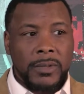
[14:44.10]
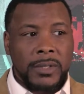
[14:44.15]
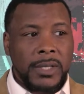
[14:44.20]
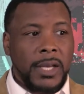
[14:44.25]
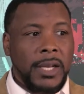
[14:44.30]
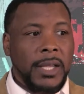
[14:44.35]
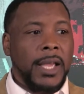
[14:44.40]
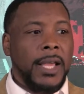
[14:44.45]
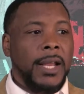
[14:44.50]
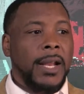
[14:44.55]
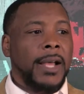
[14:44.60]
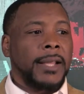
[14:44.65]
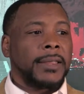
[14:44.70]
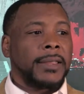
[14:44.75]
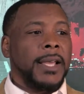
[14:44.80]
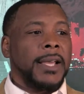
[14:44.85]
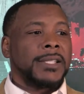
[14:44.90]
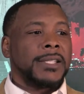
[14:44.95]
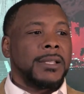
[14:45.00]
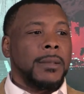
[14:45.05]
I said again, I
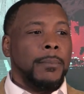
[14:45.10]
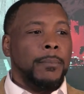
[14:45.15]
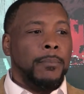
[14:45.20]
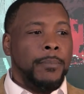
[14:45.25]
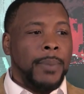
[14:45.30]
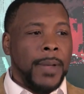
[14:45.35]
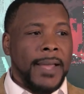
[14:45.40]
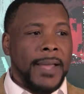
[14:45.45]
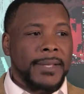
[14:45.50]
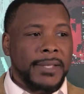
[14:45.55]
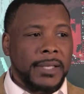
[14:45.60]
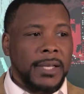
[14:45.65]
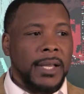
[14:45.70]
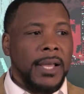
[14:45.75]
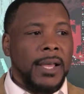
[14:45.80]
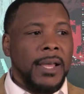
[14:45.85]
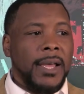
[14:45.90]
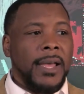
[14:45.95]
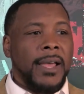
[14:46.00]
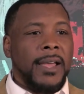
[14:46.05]
think it's the best
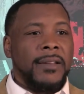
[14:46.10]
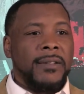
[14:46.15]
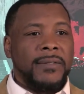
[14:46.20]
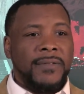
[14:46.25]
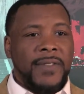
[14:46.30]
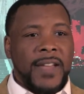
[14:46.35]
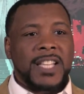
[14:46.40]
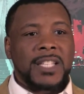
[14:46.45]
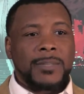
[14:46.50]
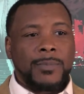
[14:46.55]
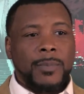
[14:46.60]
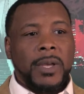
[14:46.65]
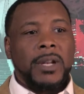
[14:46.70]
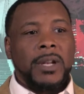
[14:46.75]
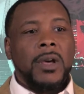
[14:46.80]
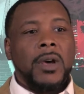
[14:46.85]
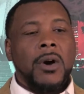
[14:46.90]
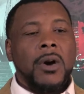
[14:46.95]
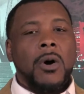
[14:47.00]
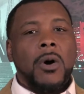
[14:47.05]

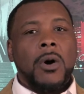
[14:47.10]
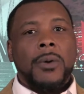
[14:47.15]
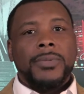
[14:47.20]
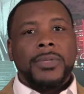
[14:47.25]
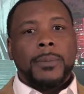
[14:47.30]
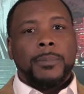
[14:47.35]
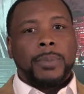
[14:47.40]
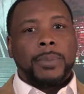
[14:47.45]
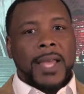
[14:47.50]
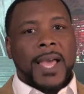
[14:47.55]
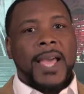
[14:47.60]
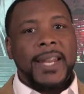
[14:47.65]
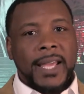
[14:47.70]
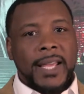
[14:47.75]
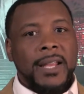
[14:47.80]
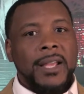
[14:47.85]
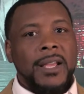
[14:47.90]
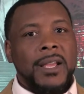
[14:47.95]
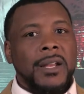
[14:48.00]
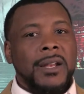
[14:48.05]
investment on the
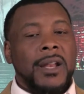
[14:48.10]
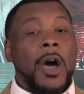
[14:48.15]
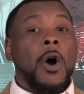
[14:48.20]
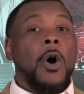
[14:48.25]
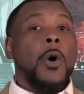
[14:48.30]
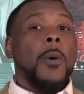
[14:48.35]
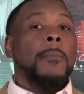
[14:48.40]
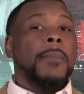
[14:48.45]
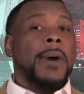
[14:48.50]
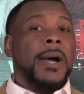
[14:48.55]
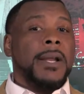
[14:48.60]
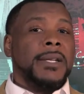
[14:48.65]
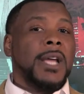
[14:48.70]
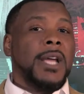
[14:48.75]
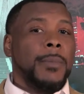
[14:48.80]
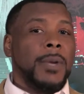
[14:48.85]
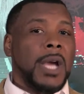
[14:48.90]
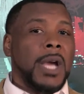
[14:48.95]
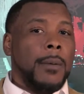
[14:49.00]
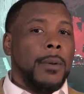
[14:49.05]
planet. Now, on
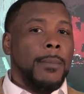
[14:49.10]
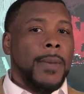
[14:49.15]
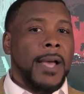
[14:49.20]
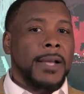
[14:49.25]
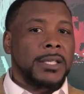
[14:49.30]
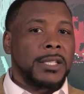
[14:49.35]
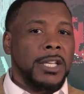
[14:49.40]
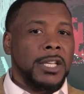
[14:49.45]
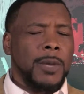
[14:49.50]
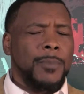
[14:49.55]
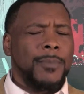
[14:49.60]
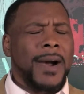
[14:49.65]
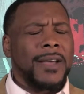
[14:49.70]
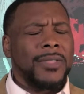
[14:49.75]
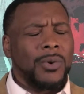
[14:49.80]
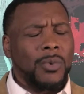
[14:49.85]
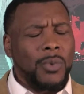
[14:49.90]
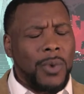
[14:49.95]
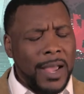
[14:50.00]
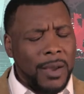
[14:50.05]
Monday, I'll be coming back to you.
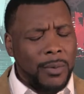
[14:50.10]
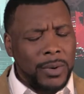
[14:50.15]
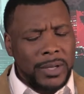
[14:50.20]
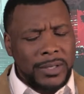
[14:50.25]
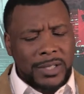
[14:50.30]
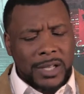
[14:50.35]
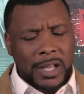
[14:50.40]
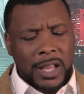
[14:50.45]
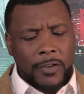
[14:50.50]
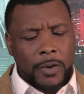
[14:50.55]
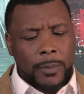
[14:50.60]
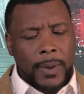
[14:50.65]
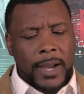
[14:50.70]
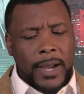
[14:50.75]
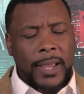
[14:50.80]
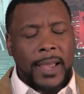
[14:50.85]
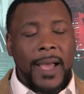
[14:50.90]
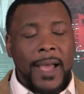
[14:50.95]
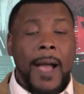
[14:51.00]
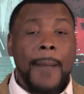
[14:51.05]
By the way, I want to tell
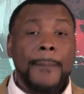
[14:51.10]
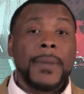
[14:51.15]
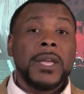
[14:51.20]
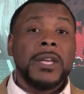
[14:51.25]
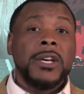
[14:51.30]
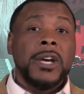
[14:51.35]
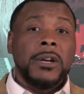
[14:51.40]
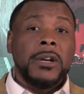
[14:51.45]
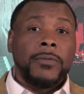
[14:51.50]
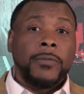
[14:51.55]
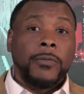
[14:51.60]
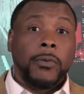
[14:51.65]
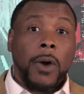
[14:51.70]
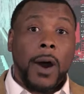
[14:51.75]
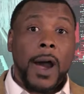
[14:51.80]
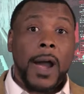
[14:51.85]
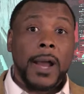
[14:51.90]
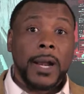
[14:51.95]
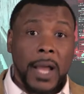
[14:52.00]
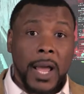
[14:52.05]
everybody happy Good
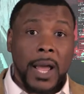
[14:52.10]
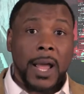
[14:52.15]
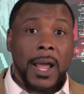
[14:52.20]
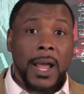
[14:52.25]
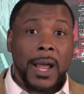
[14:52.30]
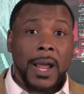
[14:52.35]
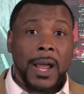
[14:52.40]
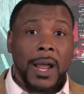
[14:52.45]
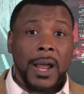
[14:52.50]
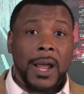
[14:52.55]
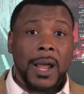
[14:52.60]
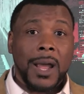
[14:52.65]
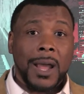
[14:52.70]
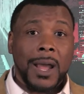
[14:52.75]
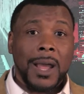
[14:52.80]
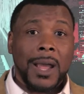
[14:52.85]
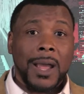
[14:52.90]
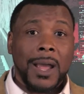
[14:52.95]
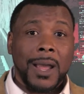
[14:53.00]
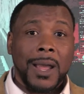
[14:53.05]

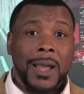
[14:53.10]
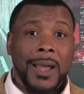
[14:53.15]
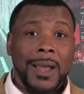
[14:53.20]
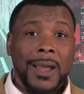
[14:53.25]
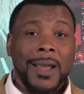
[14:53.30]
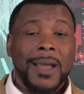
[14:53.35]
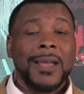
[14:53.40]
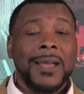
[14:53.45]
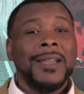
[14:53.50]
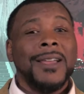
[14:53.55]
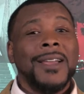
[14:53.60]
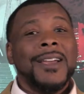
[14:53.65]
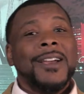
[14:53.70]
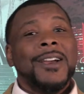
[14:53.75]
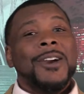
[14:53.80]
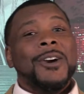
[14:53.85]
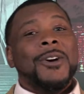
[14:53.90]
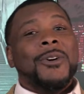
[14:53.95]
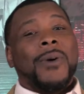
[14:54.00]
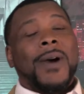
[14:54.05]
Friday,
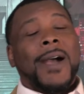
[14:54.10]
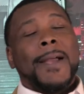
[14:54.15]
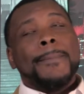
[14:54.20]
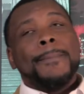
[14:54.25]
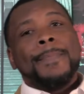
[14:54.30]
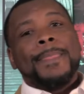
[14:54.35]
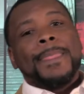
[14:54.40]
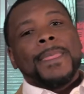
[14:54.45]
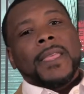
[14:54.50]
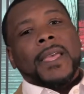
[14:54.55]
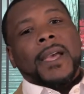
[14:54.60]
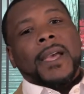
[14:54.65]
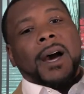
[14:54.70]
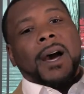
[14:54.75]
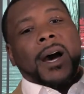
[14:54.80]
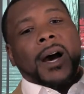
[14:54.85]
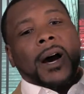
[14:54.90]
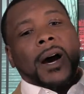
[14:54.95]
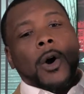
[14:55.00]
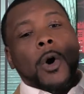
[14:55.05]
right?
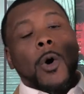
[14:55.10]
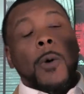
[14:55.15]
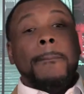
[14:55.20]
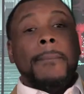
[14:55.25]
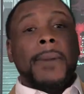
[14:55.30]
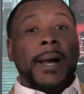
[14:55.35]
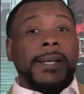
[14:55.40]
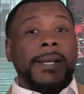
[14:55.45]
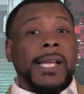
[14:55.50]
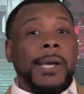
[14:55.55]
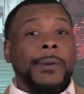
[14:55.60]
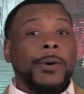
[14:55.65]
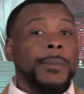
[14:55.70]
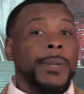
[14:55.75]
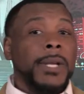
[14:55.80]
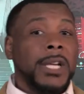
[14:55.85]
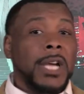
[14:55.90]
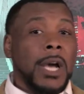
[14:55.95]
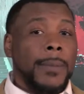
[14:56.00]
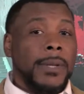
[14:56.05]
On Monday, I'm
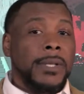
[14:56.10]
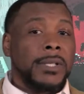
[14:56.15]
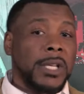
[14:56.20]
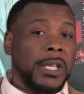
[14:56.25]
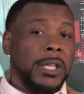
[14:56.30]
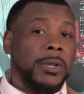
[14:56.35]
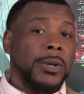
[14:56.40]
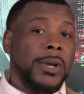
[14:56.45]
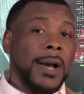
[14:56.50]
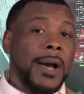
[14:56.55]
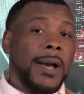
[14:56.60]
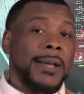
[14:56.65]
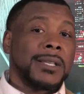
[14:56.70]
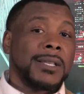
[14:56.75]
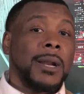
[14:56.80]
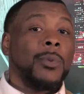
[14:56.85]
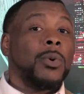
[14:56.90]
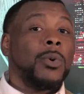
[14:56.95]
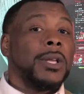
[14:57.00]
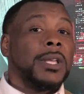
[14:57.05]
going to be coming to you
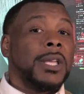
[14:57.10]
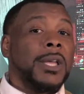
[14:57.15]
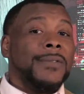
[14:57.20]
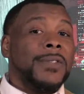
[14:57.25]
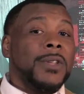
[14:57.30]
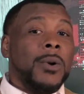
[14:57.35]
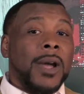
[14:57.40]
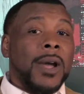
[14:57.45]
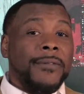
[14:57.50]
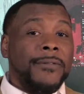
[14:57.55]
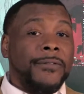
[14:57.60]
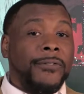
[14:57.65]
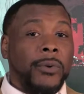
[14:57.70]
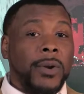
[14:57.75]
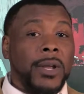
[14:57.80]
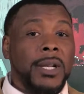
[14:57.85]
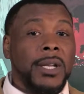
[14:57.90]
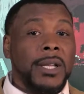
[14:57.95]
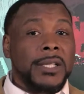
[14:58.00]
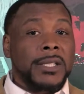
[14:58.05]
guys, and I want to give you a
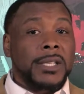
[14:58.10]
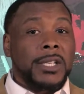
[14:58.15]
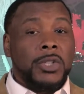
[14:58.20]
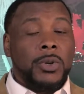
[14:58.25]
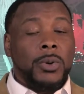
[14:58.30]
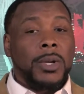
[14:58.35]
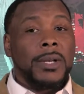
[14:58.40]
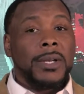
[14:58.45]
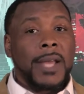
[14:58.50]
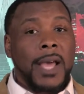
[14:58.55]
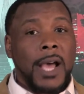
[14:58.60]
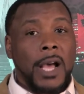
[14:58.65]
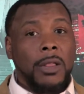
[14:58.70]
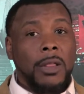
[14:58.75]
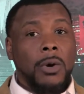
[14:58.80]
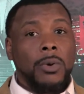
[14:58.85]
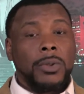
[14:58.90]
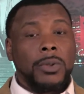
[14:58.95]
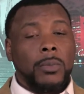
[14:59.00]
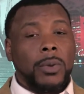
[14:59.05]
free list that you can
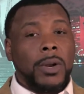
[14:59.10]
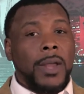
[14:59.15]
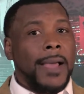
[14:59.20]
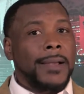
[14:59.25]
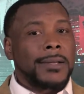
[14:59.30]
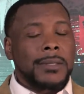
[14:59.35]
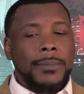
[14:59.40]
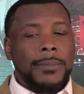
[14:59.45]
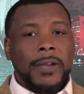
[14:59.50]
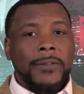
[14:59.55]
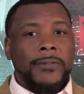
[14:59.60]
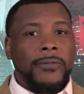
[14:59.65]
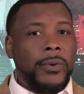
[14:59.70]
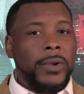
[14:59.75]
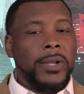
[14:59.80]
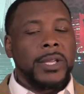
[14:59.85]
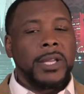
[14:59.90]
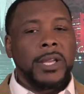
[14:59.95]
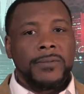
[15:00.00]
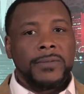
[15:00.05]
download that would actually be a
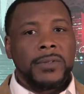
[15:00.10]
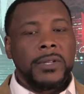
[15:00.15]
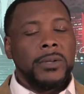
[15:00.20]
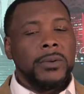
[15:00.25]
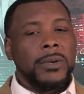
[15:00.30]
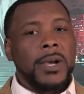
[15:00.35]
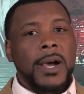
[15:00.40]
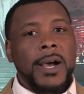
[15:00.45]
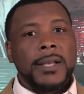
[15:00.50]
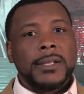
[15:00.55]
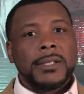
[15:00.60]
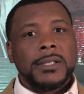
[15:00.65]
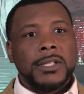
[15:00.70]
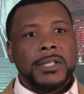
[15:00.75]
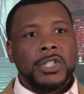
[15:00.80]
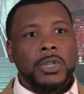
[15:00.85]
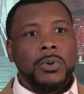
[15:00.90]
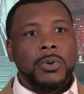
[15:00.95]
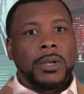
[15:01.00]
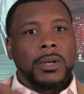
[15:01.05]
free gift to you guys
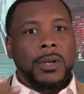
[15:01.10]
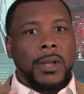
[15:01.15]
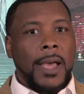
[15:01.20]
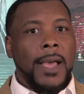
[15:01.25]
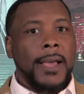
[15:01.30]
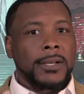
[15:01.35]
that you can